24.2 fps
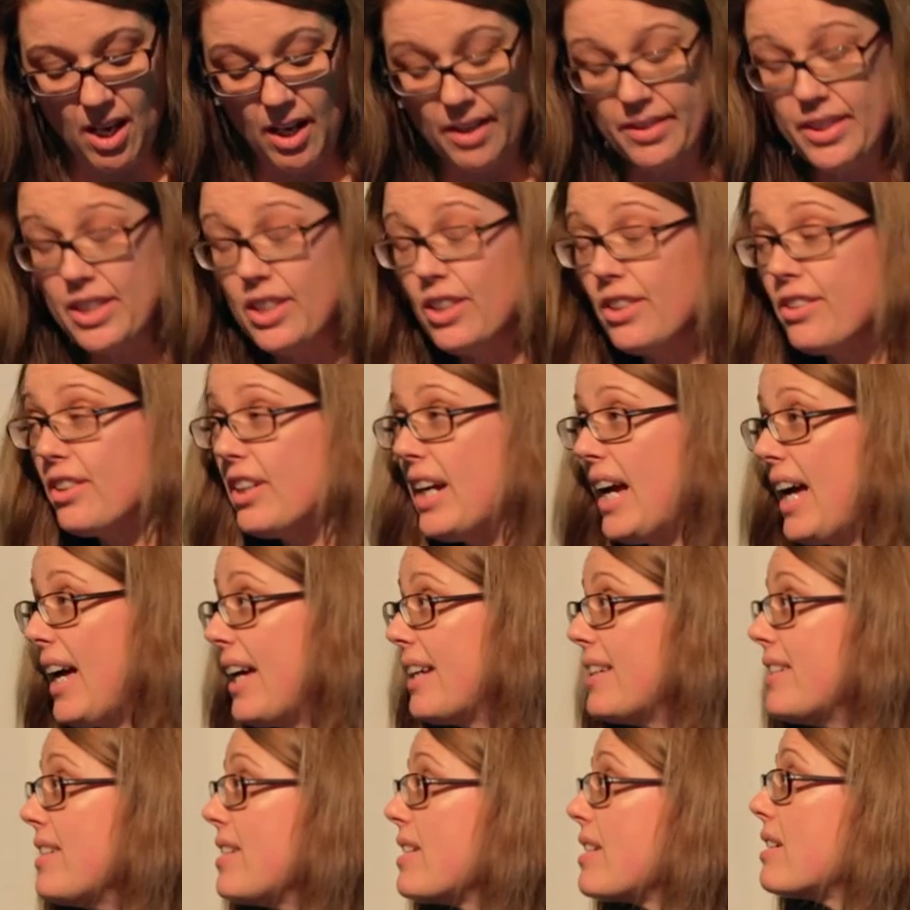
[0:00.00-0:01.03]
On the other
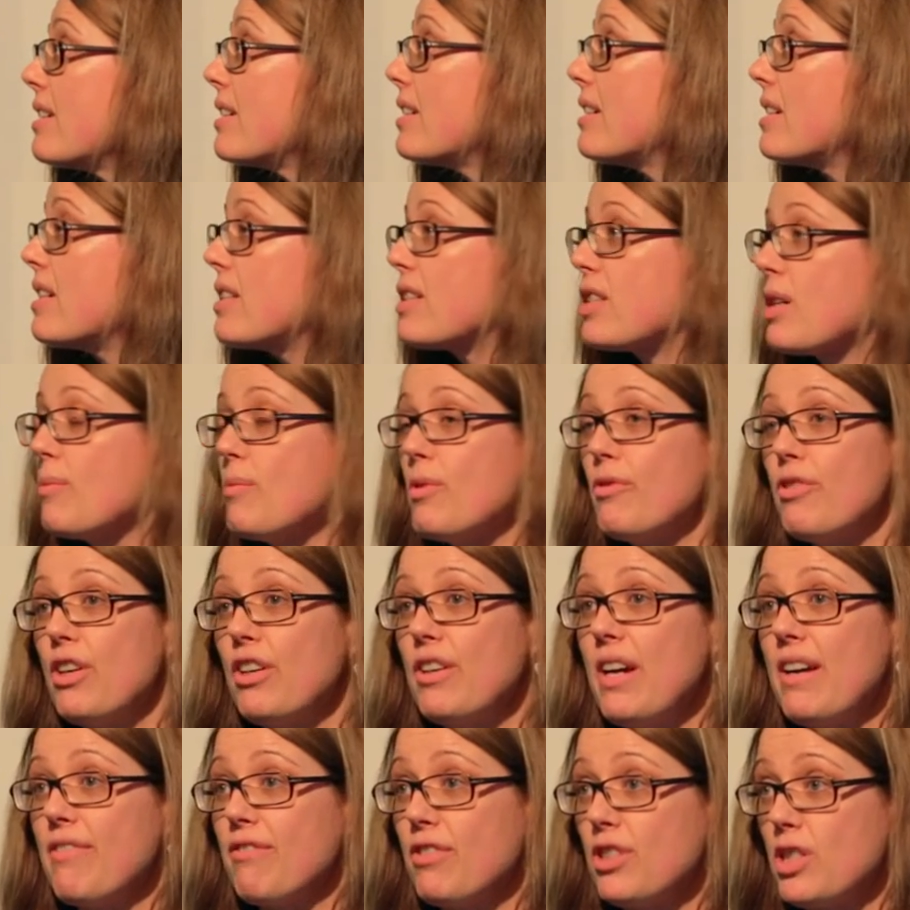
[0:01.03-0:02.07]
hand, some of
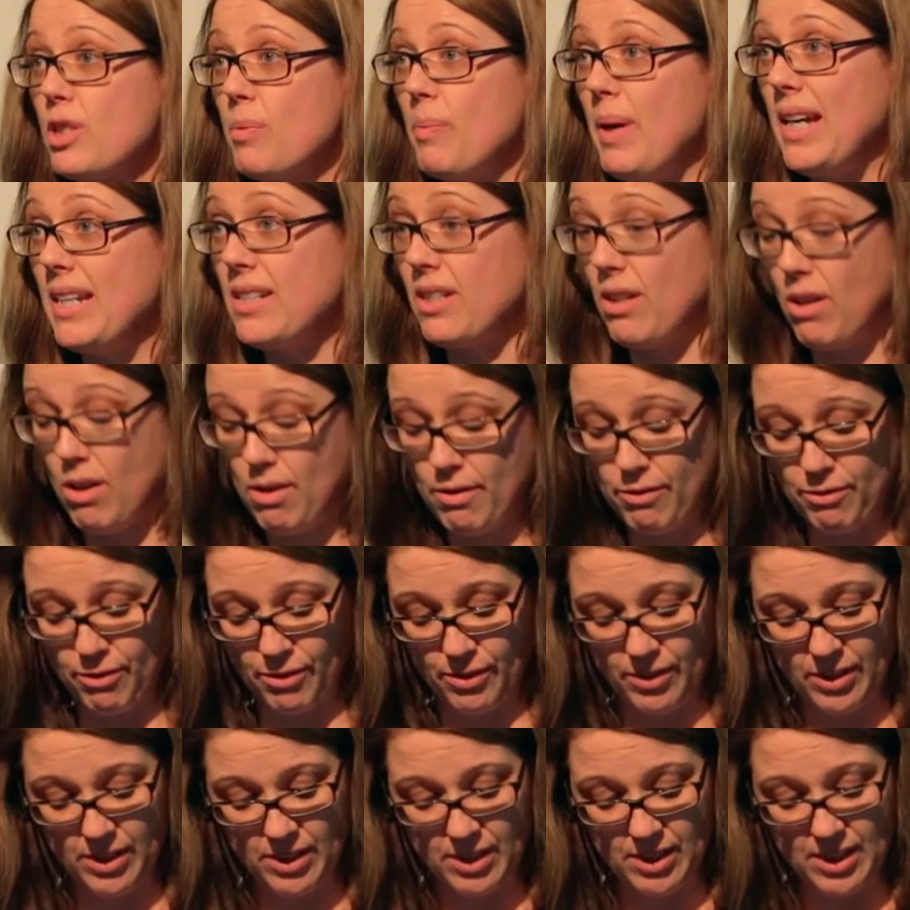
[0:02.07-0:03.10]
our efforts paid
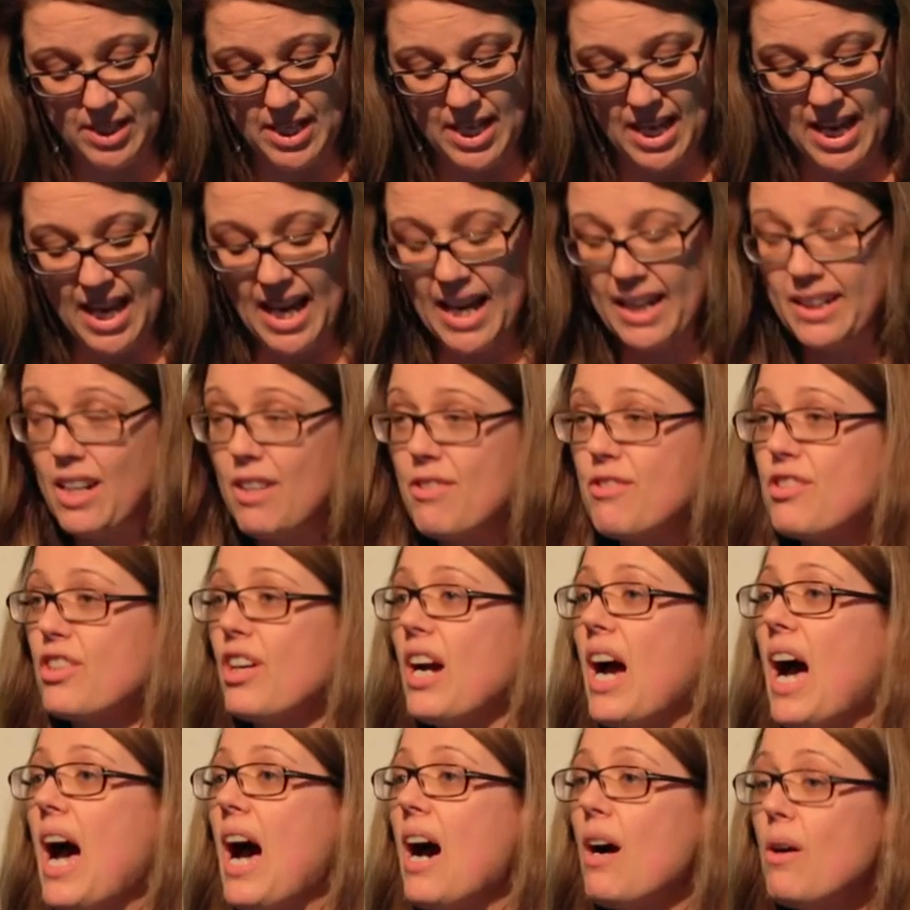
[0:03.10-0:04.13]
off, and
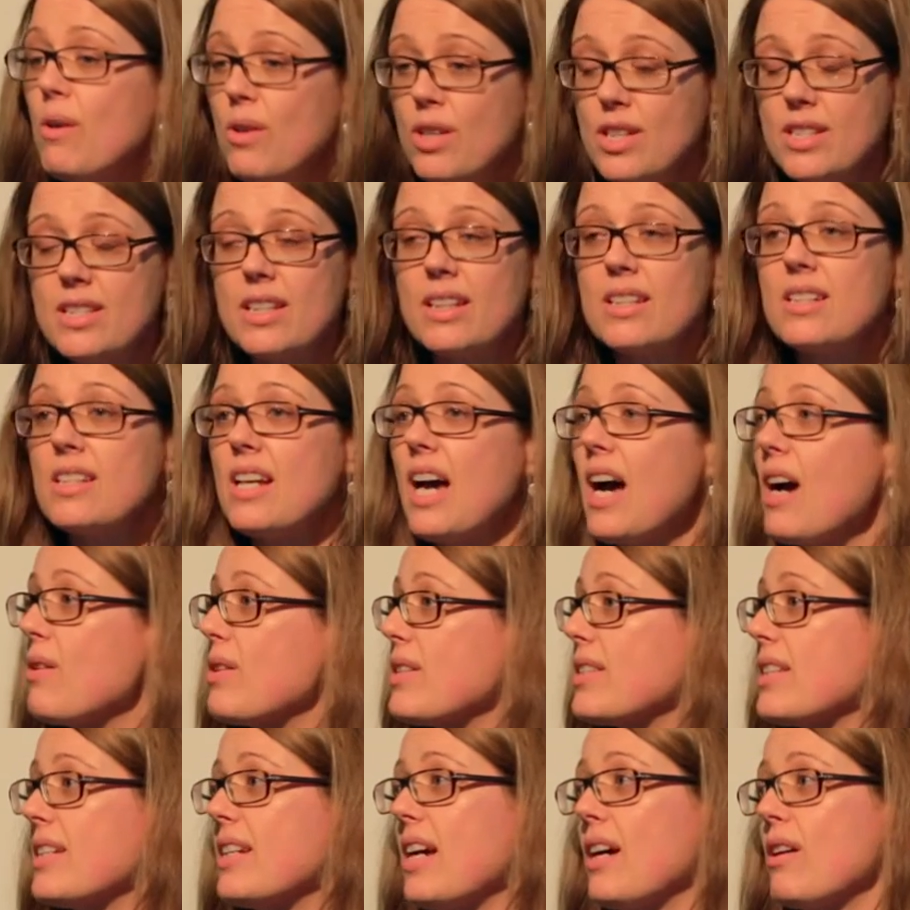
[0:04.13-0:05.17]
after hours and
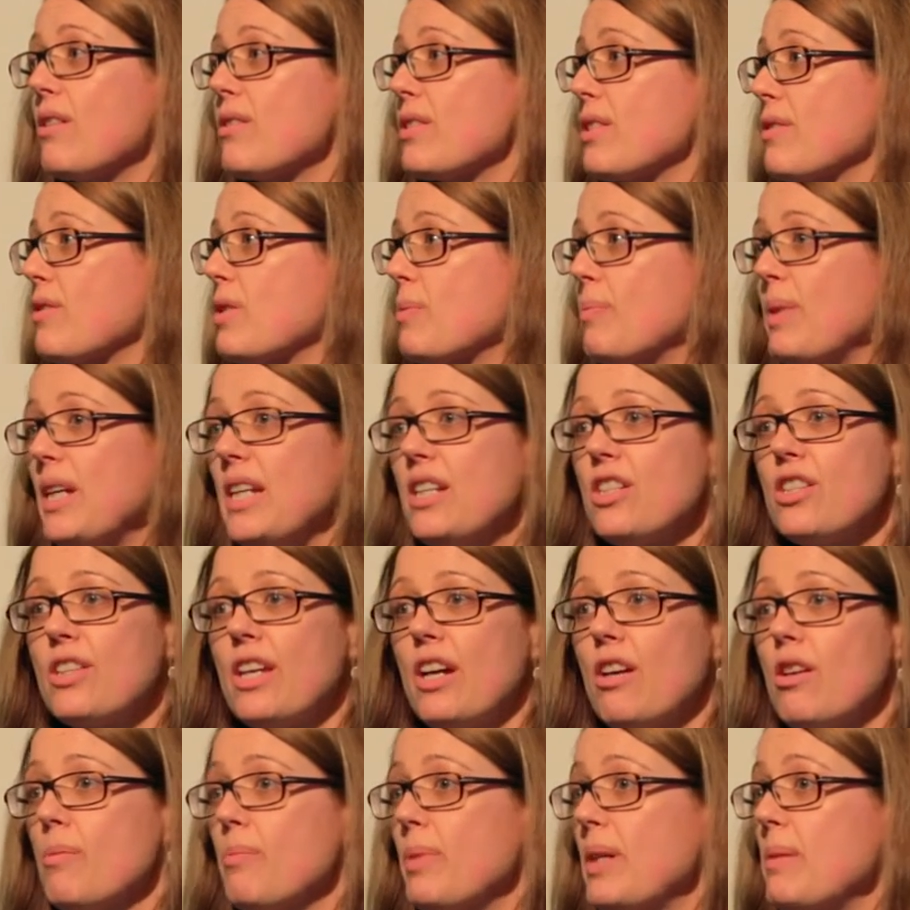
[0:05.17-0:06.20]
hours and hours of speech
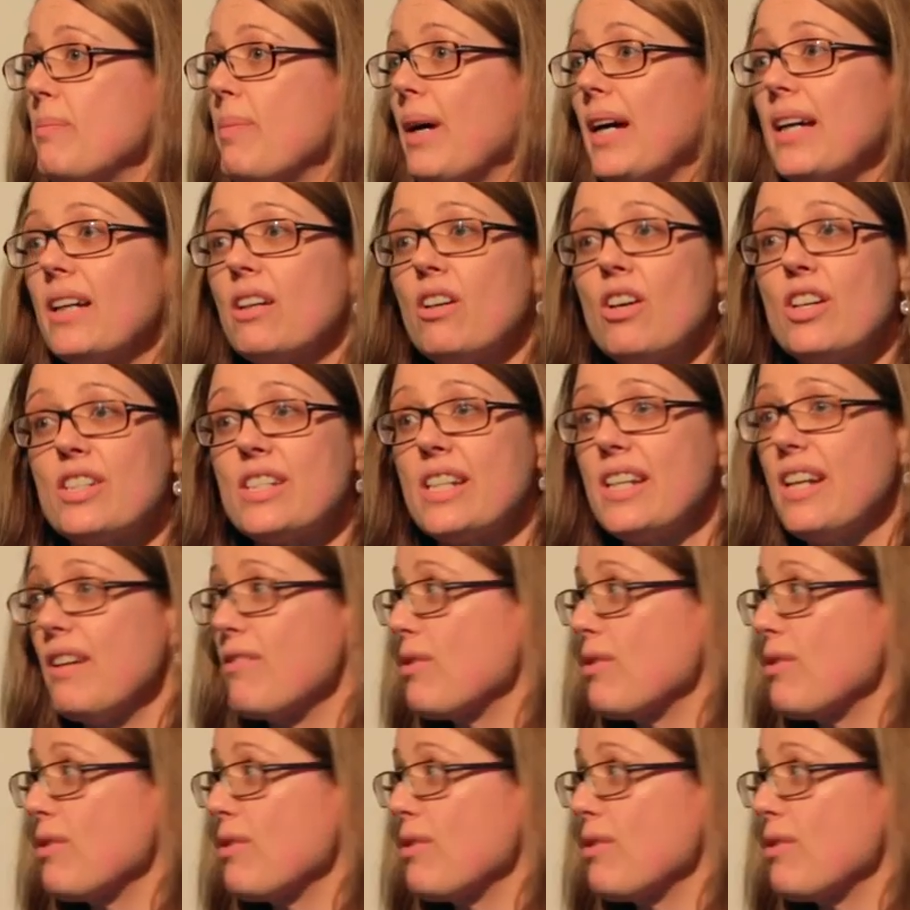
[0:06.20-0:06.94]
therapy, by God, I